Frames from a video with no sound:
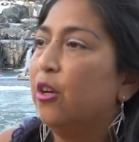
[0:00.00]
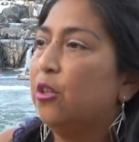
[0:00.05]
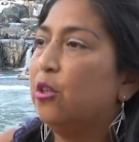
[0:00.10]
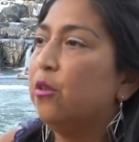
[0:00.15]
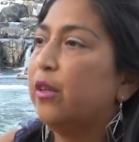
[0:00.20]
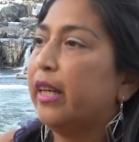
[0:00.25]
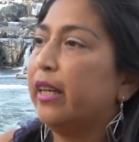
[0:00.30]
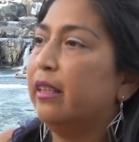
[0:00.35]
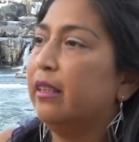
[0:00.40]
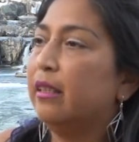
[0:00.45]

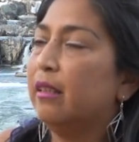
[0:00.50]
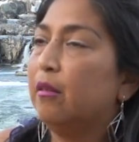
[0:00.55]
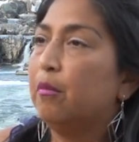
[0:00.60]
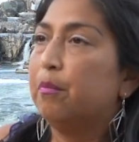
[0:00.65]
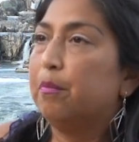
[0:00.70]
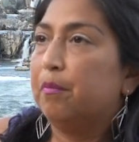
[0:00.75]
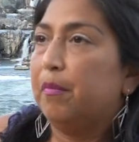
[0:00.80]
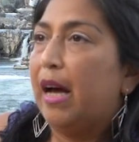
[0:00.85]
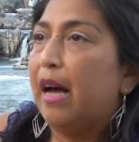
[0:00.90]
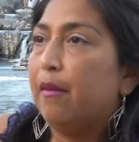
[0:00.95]
you can
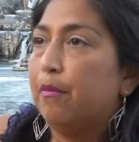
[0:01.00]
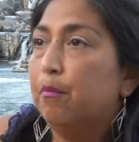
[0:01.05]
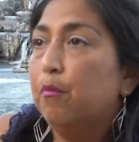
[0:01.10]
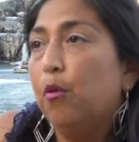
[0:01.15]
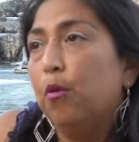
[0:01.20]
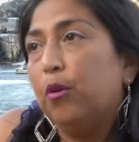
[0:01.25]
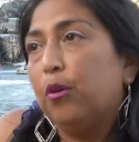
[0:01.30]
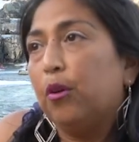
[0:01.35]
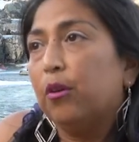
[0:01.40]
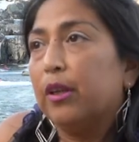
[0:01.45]
have
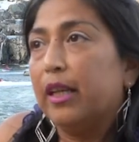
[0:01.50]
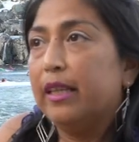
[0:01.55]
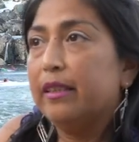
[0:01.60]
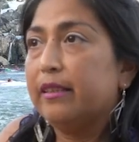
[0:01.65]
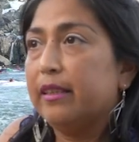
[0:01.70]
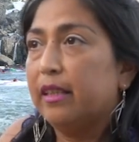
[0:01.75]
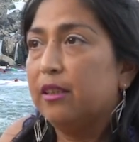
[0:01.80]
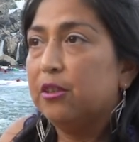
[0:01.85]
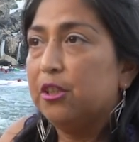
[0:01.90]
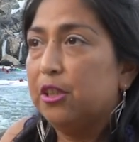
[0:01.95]
more or
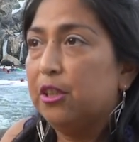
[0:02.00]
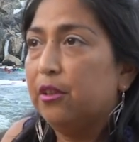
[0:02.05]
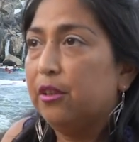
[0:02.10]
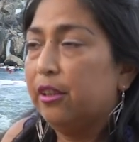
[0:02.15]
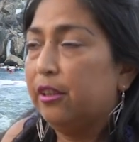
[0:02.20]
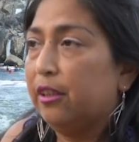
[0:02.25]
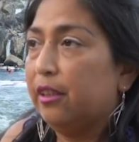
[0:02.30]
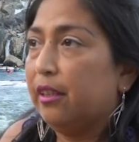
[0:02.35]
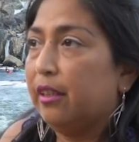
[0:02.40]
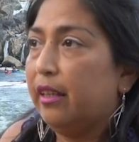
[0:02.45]
less energy on
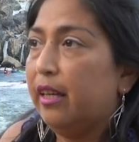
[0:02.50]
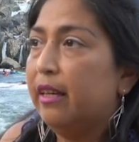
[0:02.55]
Earth.